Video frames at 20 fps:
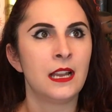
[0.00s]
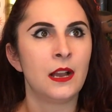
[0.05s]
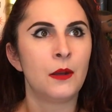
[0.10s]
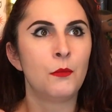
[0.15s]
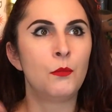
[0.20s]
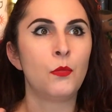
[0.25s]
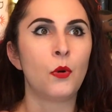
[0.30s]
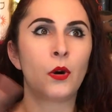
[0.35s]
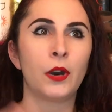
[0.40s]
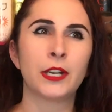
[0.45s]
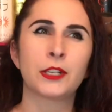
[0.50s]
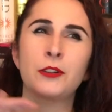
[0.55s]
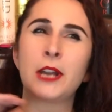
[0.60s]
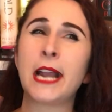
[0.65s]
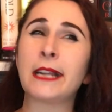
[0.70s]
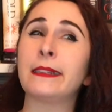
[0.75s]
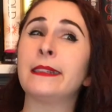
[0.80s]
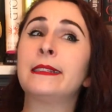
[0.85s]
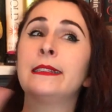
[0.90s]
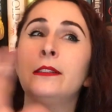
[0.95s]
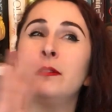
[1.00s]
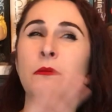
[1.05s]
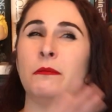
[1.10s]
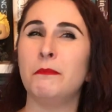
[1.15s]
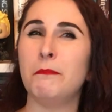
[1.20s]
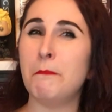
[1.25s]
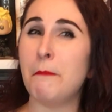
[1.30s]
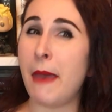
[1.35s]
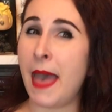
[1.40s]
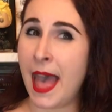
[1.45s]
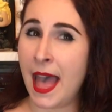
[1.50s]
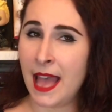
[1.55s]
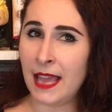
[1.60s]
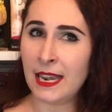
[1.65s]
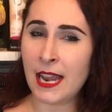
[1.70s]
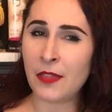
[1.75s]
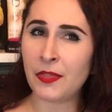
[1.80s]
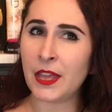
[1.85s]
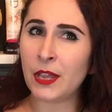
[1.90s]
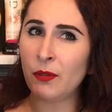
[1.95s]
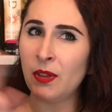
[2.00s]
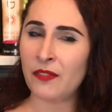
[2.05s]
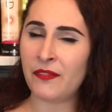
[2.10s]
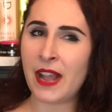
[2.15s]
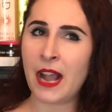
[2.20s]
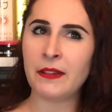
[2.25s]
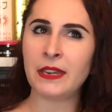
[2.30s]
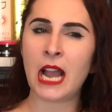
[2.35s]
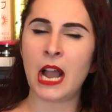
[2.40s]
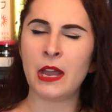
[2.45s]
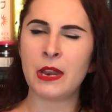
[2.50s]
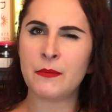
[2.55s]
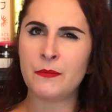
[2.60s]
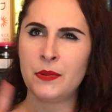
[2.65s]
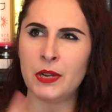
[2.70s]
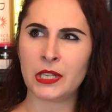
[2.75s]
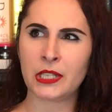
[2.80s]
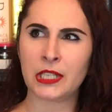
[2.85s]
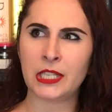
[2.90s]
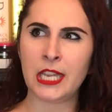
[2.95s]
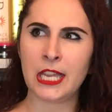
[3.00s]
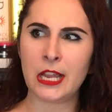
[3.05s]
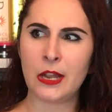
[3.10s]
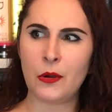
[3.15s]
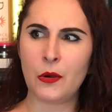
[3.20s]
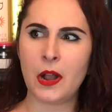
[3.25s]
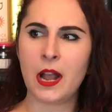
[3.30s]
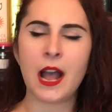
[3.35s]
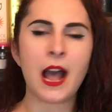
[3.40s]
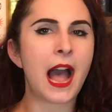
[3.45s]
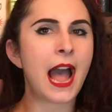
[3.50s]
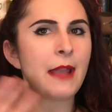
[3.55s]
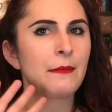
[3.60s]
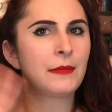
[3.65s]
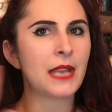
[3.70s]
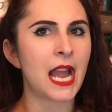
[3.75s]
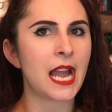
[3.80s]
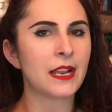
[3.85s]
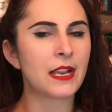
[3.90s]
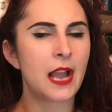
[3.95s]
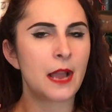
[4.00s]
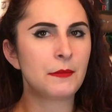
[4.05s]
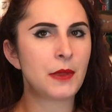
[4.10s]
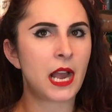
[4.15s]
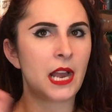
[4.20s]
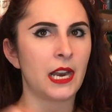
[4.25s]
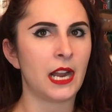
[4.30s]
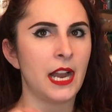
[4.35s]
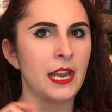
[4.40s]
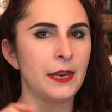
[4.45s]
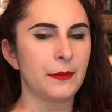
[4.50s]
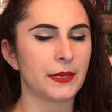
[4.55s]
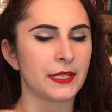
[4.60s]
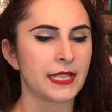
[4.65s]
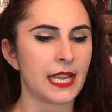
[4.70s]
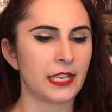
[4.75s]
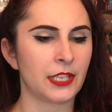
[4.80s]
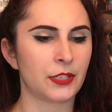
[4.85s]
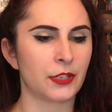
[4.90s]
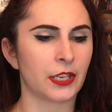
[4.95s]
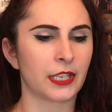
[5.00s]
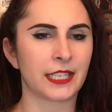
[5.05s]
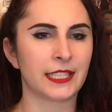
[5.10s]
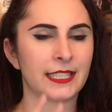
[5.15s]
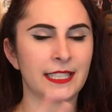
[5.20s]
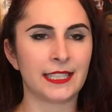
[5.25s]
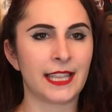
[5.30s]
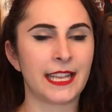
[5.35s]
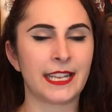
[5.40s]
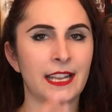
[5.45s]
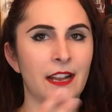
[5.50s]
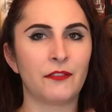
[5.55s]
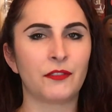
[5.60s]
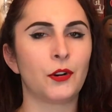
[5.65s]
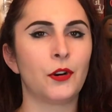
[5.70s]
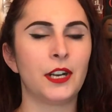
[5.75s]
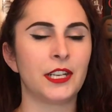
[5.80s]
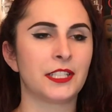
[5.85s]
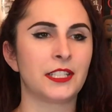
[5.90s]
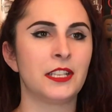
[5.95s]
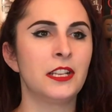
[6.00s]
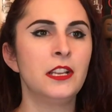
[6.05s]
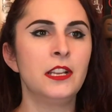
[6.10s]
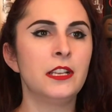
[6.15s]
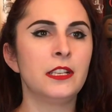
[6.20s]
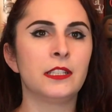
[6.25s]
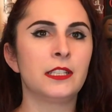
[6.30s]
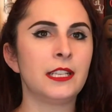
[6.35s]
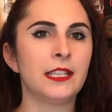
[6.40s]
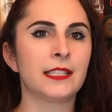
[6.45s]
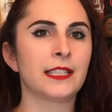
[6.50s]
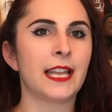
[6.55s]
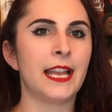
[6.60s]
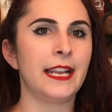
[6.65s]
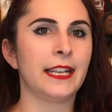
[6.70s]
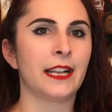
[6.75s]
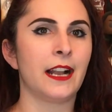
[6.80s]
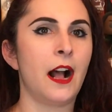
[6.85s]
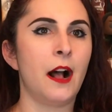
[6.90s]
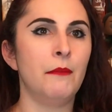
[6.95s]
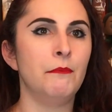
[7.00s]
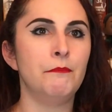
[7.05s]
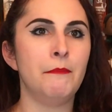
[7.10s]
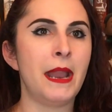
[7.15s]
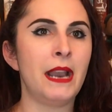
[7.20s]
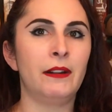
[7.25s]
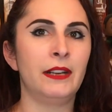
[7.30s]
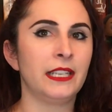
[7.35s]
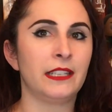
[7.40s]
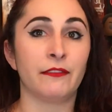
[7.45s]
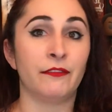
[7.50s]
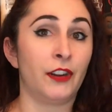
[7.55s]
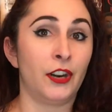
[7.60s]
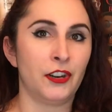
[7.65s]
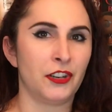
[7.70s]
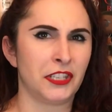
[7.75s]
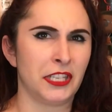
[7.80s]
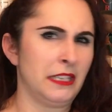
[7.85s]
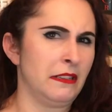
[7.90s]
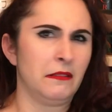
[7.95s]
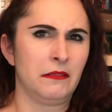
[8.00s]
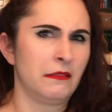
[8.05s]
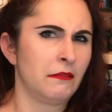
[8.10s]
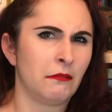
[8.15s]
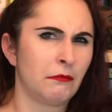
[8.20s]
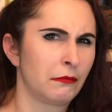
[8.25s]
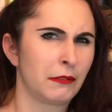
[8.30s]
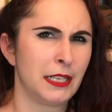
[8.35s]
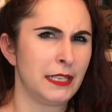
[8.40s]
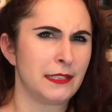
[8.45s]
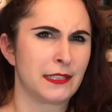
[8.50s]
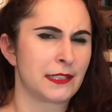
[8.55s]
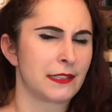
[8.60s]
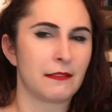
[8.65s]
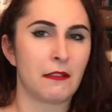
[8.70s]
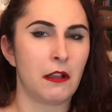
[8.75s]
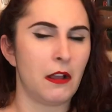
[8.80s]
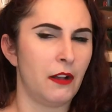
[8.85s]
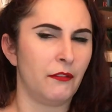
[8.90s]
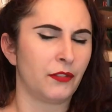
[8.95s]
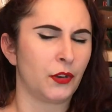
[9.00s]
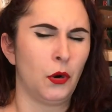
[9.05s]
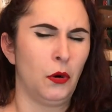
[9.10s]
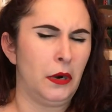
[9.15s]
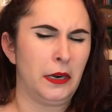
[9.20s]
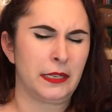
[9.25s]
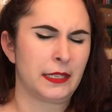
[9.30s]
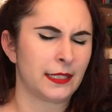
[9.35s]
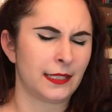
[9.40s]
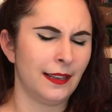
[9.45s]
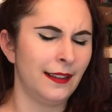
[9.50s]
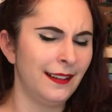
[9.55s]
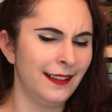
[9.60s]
more attracted to men, I think we found out in book two. I'm not, I'm not one hundred percent sure, because, like, of course, she's like a married virgin, because of course.